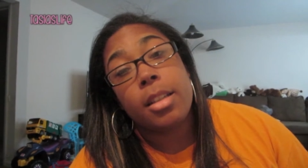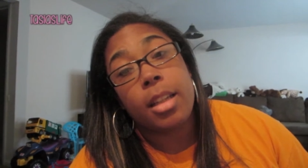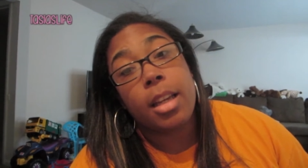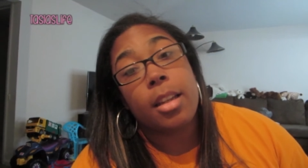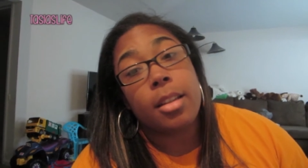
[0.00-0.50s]

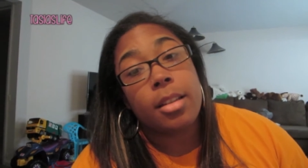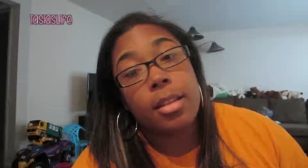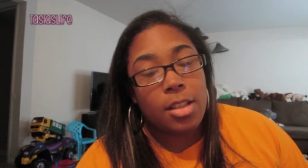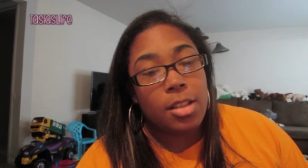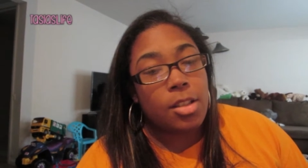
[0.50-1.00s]
Yeah,
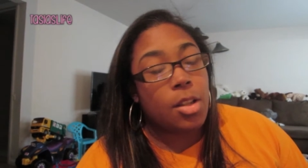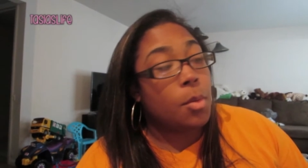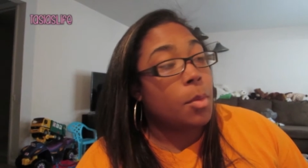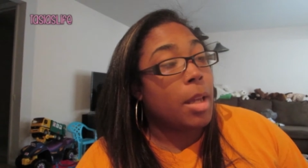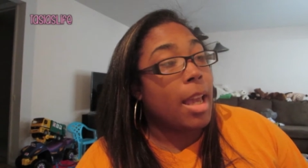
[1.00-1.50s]

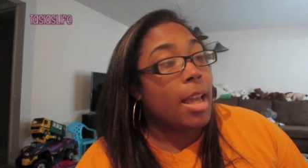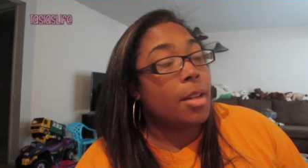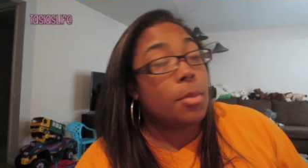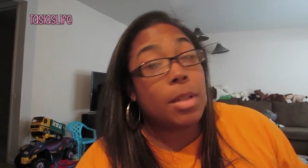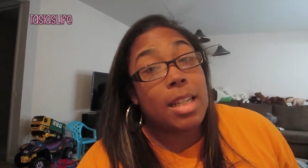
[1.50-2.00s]
so we
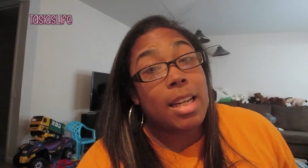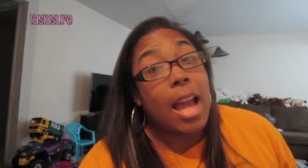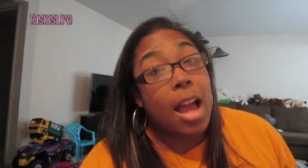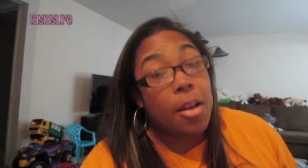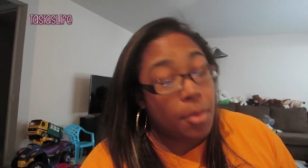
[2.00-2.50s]
did
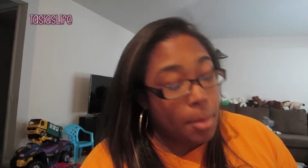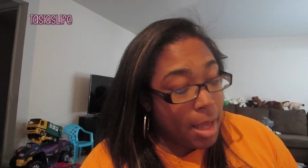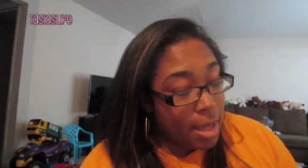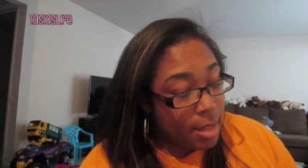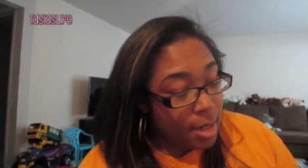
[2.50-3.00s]

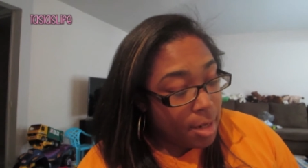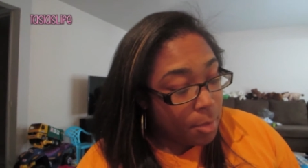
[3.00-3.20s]
alphabet.